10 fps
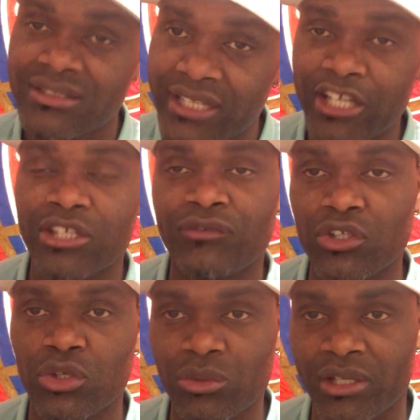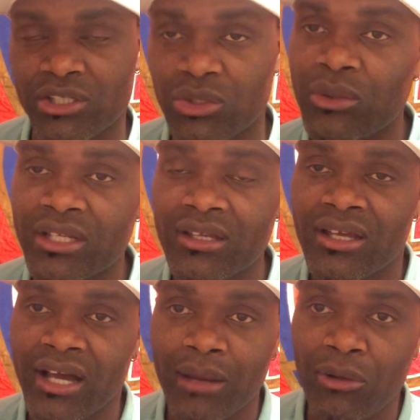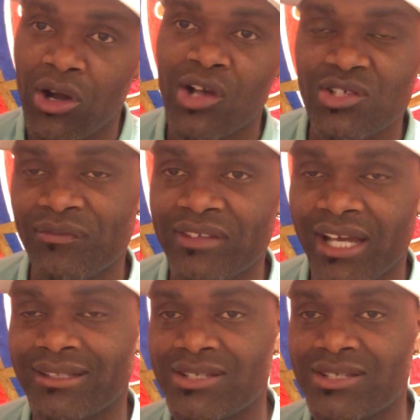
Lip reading: Thank you for doing what you're doing, and because of that,